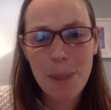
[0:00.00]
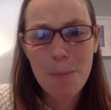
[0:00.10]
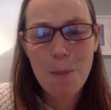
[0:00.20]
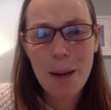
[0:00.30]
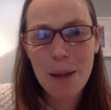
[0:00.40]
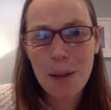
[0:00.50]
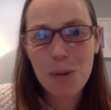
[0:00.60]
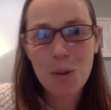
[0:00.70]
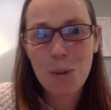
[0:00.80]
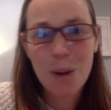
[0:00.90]
when I
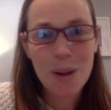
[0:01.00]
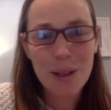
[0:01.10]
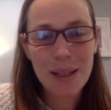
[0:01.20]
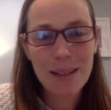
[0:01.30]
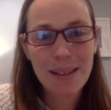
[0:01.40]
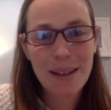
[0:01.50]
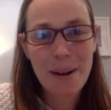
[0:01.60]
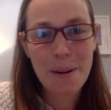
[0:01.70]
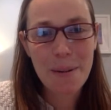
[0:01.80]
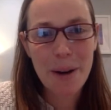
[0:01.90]
use words that
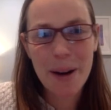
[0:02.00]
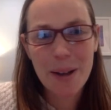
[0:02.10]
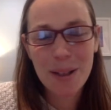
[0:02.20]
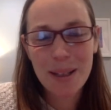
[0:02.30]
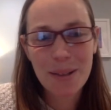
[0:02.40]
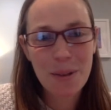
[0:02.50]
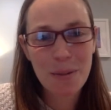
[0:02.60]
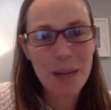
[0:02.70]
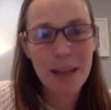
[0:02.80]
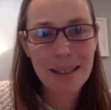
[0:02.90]
are, are actually sort of
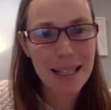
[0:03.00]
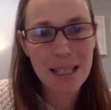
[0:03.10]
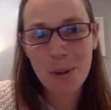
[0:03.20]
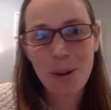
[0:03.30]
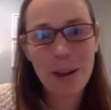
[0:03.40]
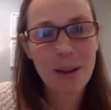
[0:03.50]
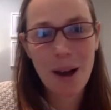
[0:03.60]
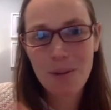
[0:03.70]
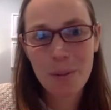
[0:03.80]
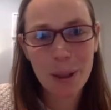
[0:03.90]
inaccessible and
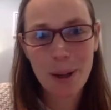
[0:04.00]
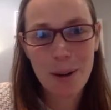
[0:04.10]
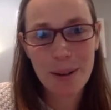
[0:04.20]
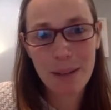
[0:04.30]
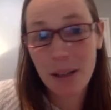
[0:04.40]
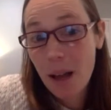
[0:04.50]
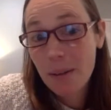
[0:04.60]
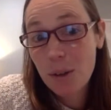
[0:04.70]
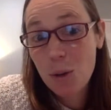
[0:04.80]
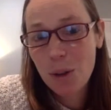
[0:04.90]
not familiar and, and not
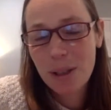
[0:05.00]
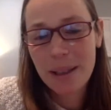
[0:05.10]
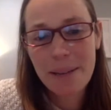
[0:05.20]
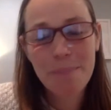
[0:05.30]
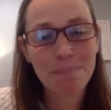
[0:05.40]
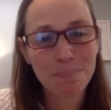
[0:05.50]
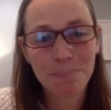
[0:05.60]
useful to them.